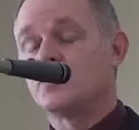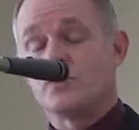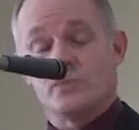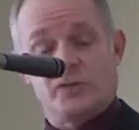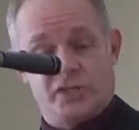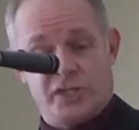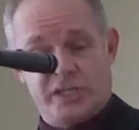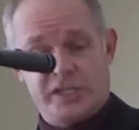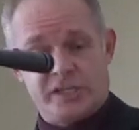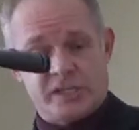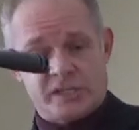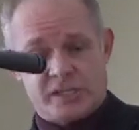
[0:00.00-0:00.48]
Well,
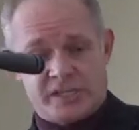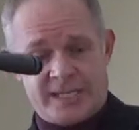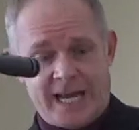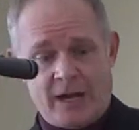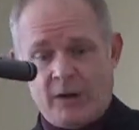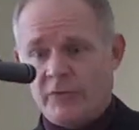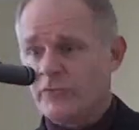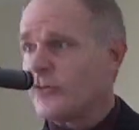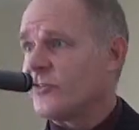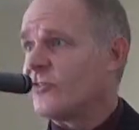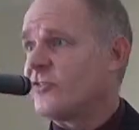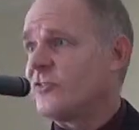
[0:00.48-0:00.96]
Jesus
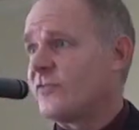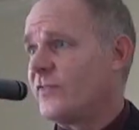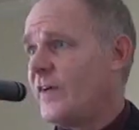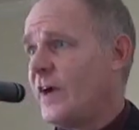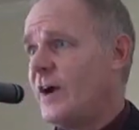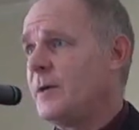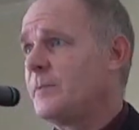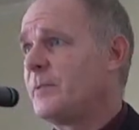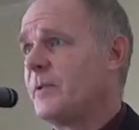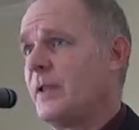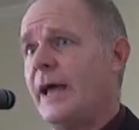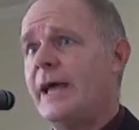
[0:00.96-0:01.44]
tells us. It's
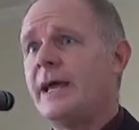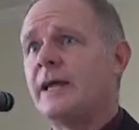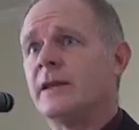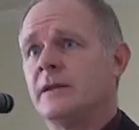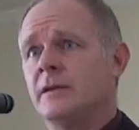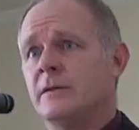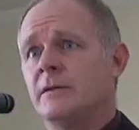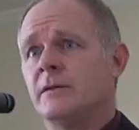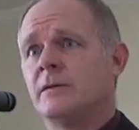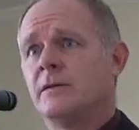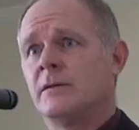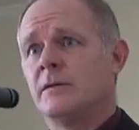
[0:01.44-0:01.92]
very
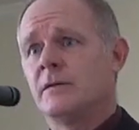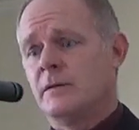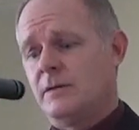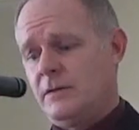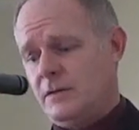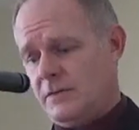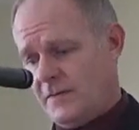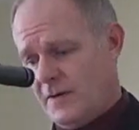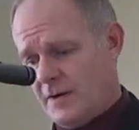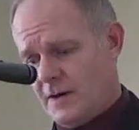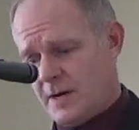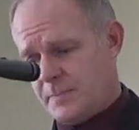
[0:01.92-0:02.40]
plain.
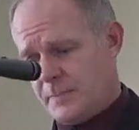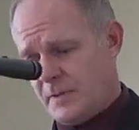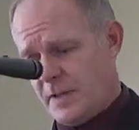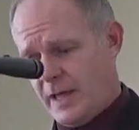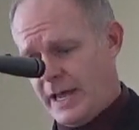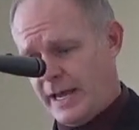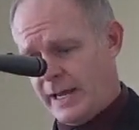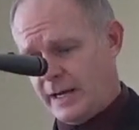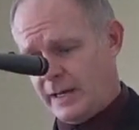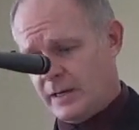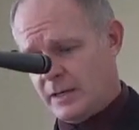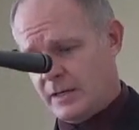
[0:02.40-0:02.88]
It's very
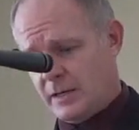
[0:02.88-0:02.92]
plain.